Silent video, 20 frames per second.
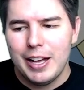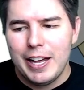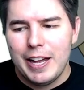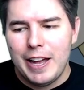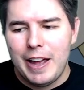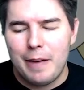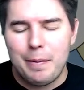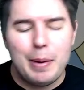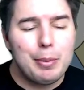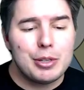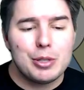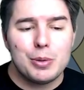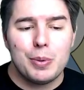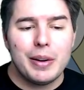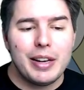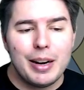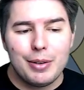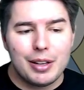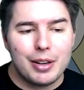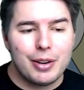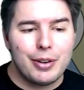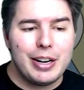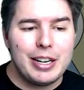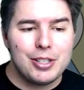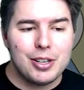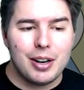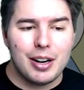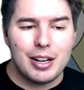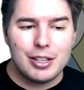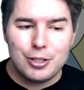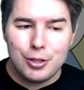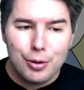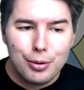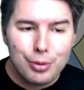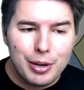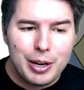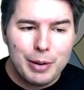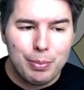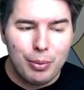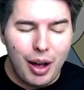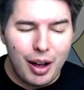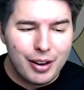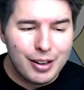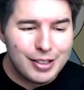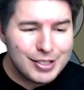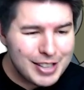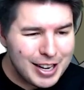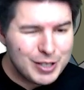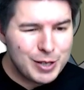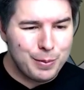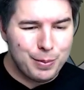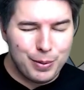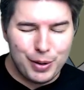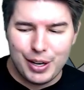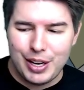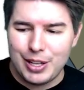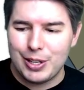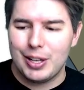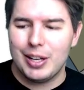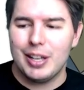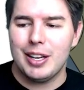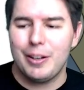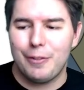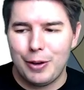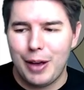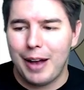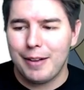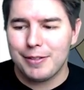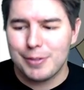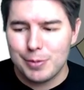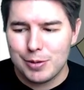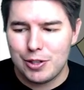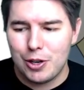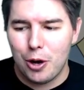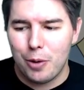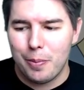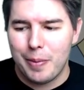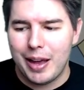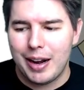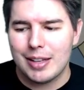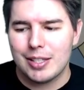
If people are swinging in with a creature, a 2/3 blocker is actually pretty good if you have some snow mana.